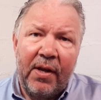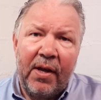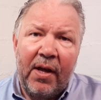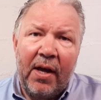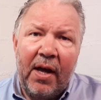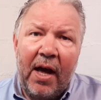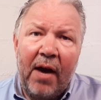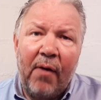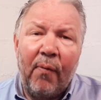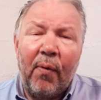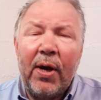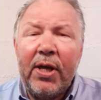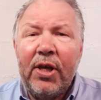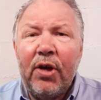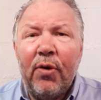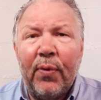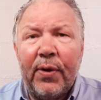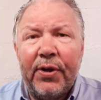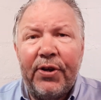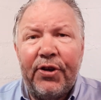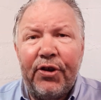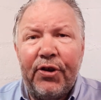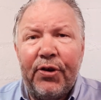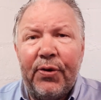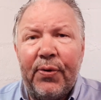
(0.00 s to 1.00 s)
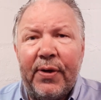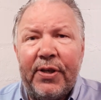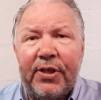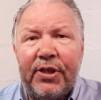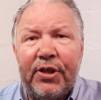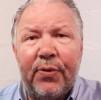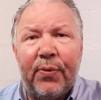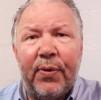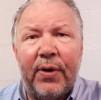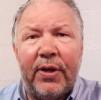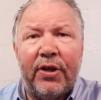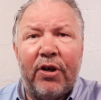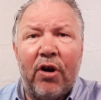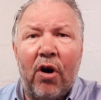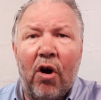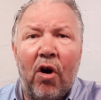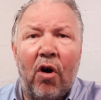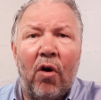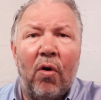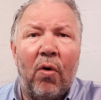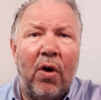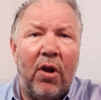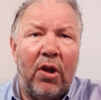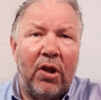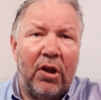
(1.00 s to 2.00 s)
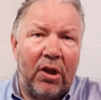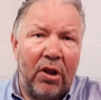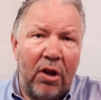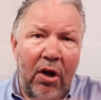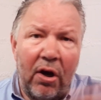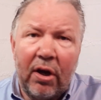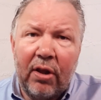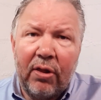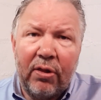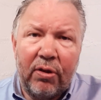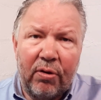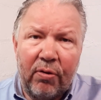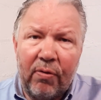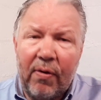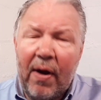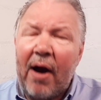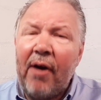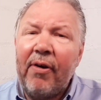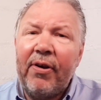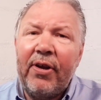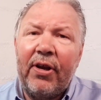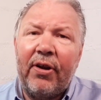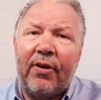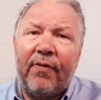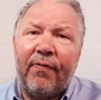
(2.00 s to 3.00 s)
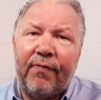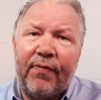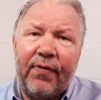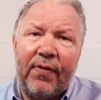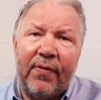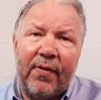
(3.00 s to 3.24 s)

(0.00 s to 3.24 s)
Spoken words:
And what you would do is you would go look throughout your